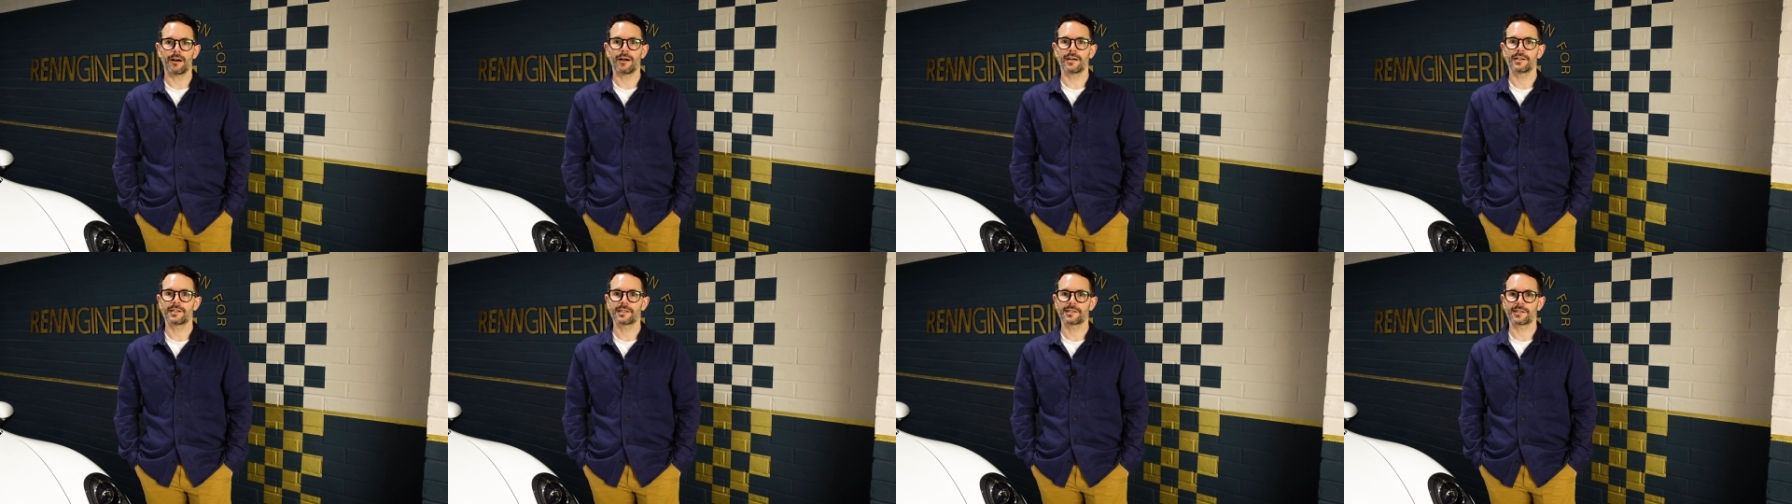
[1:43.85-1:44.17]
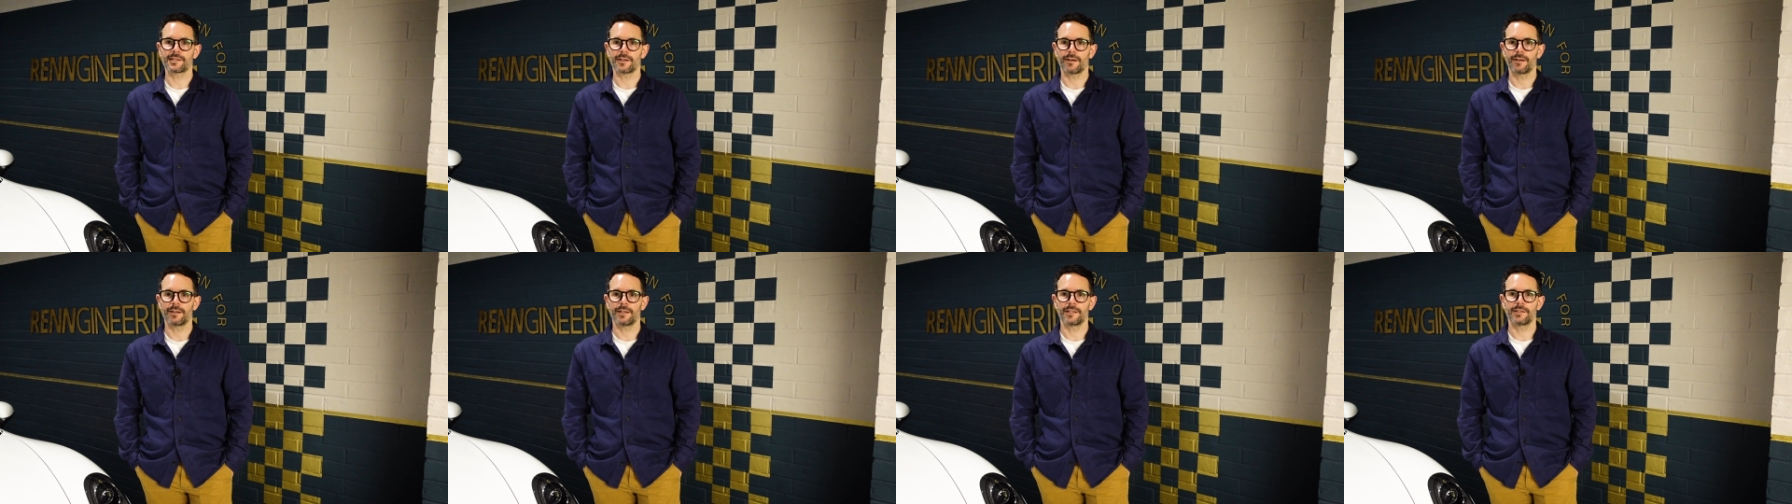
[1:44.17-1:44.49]
I
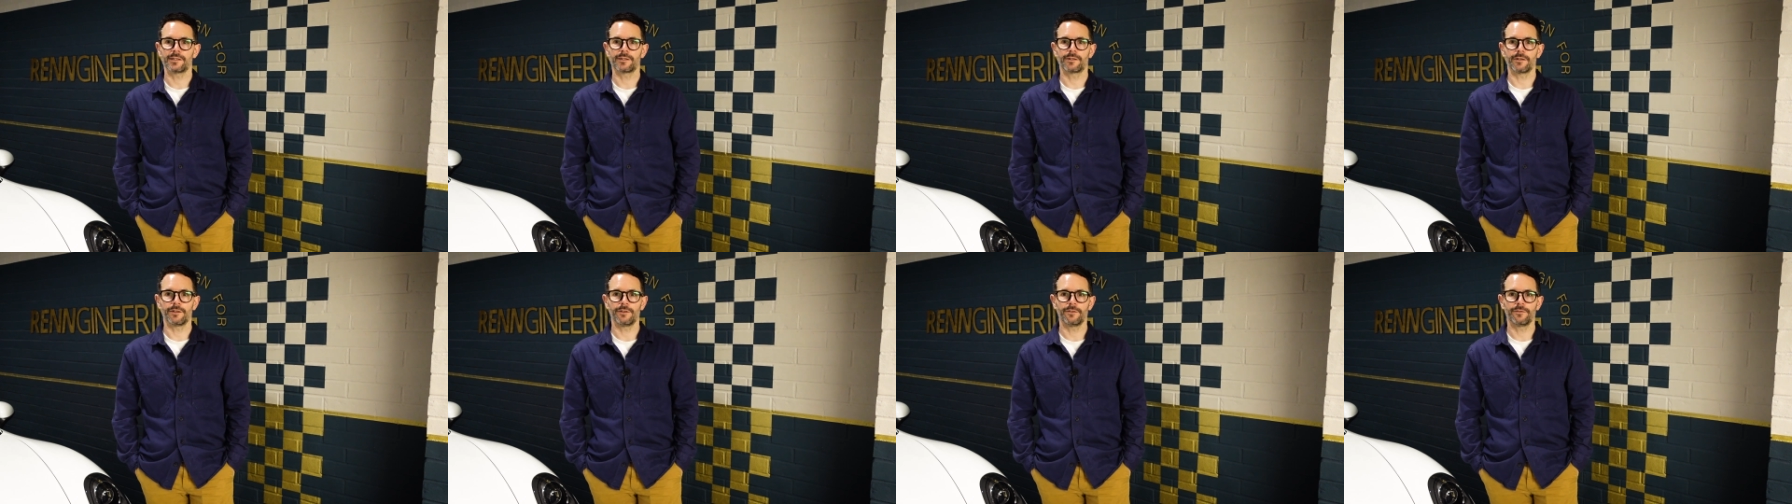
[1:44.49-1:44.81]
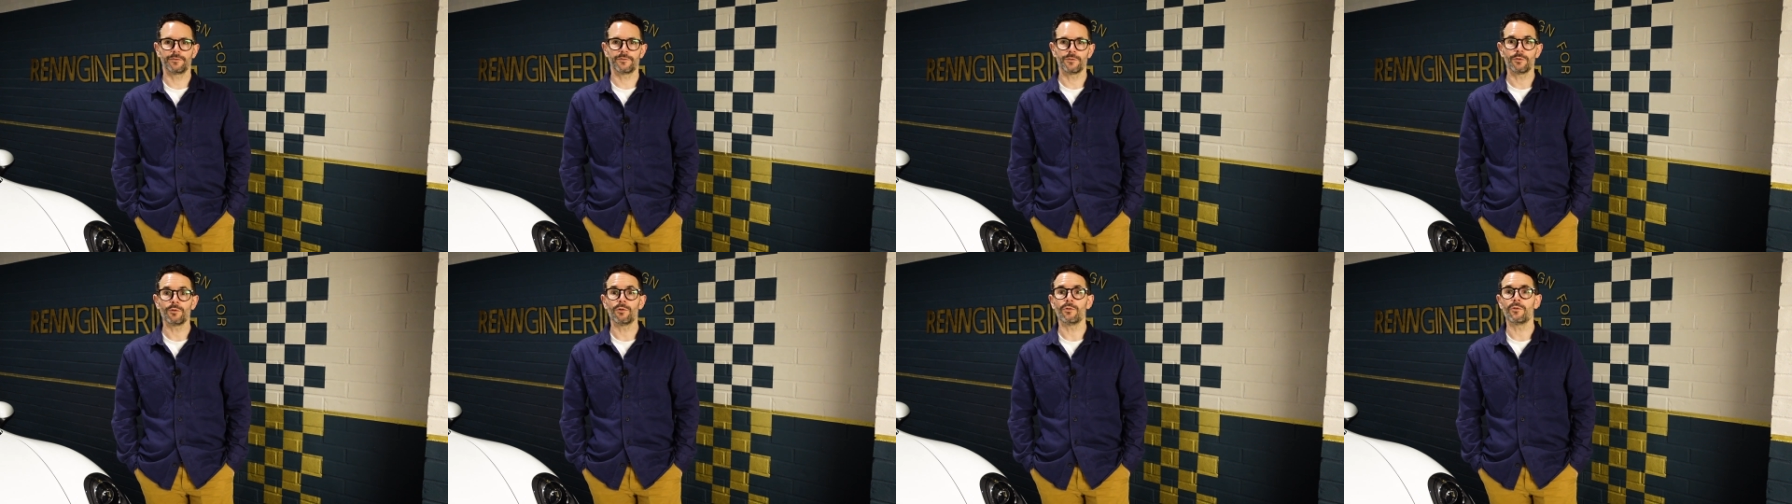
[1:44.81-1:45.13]
decided to go
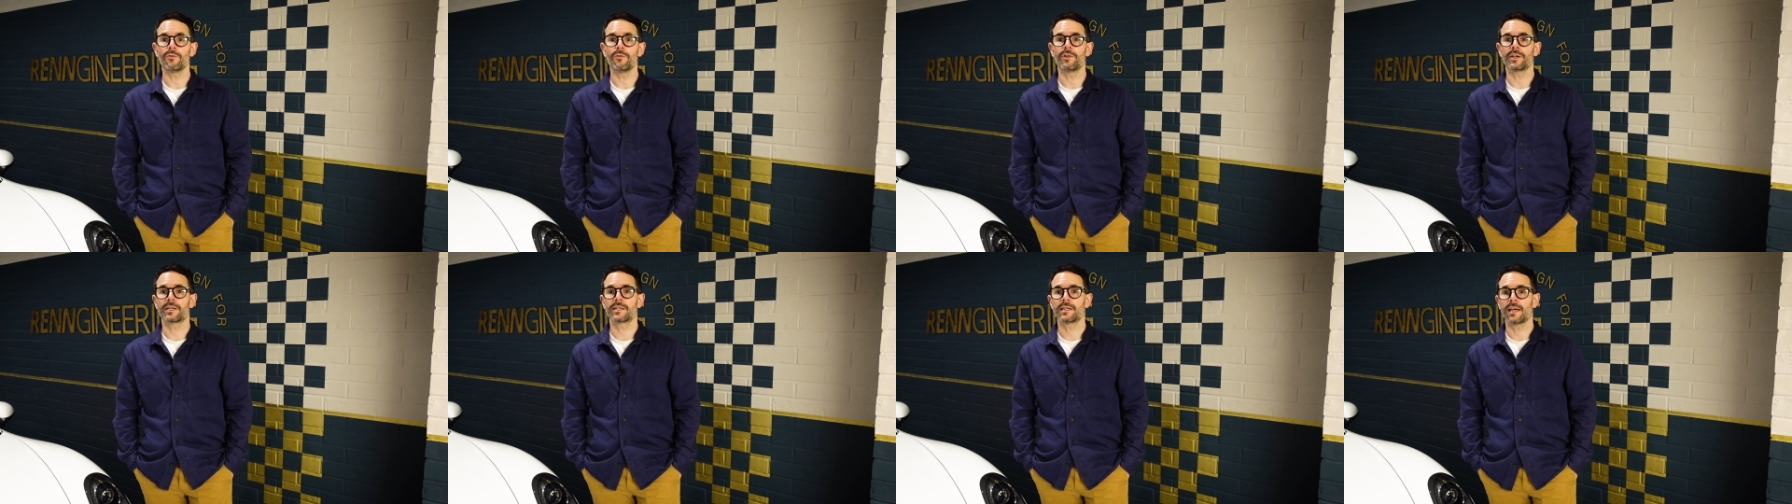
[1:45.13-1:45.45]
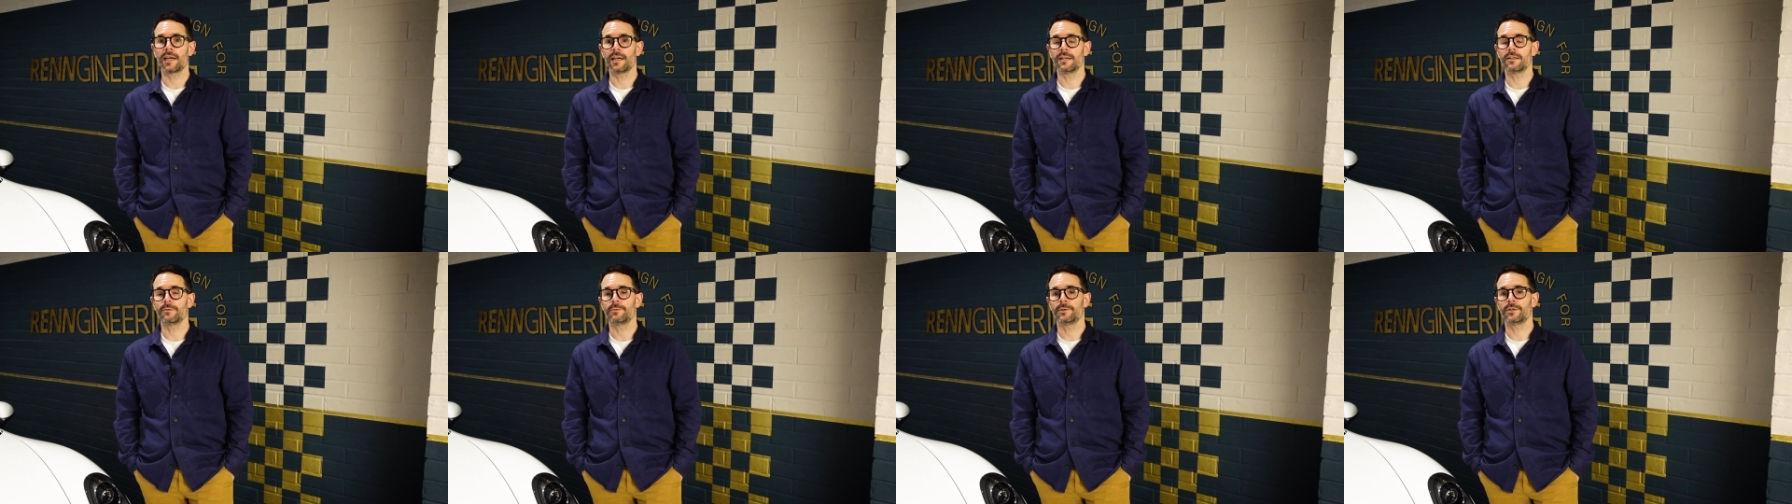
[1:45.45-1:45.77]
for the
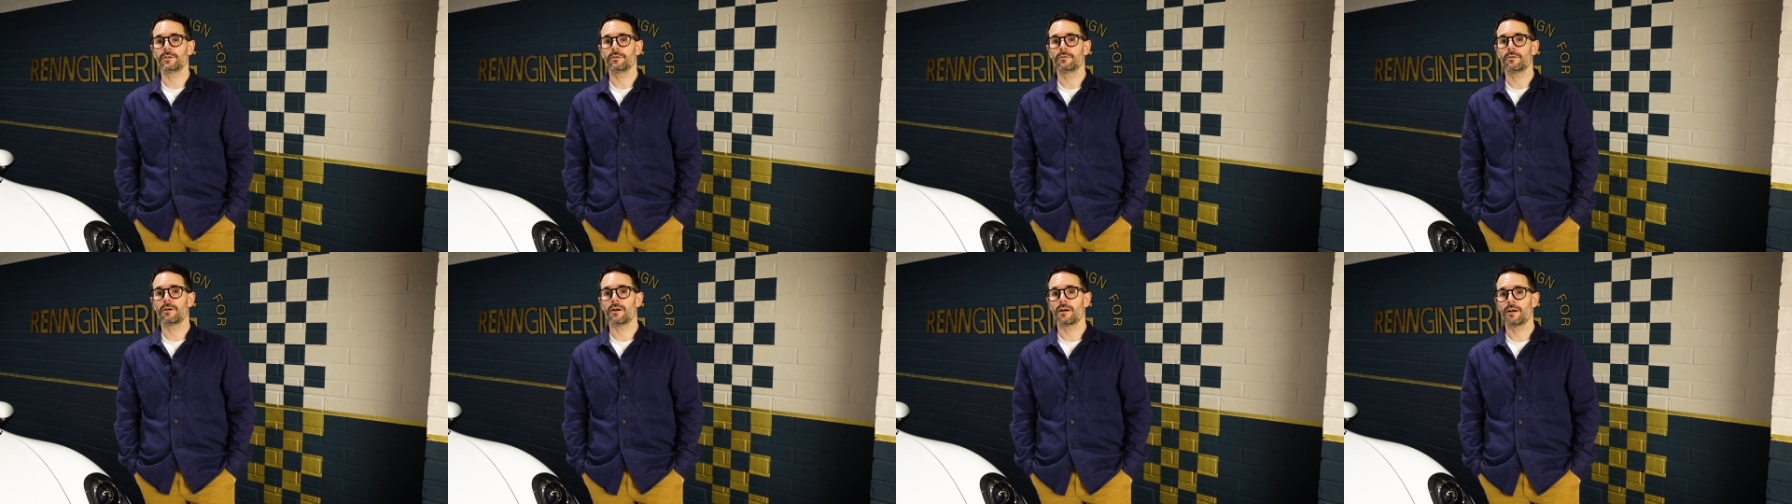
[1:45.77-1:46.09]
KW